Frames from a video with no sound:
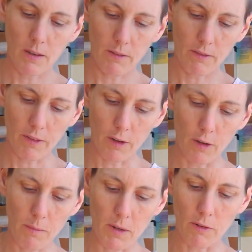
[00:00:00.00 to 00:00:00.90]
firm
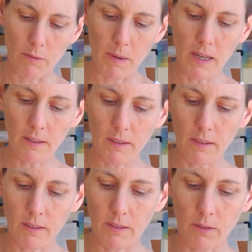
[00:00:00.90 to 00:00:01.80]
and robust.
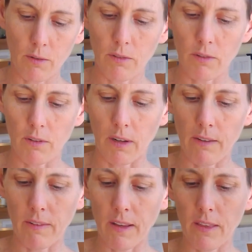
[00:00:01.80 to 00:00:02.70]
It's also a
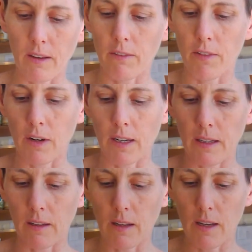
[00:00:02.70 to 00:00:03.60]
lovely thing for a
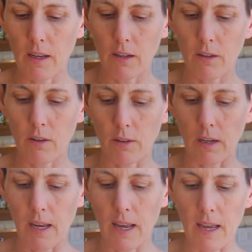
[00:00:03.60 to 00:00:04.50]
little toddler
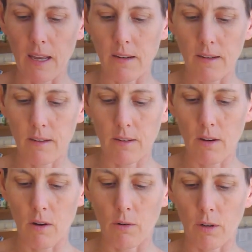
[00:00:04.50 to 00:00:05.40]
hand to
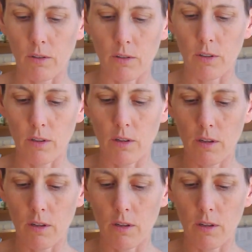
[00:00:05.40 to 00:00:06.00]
hold on to.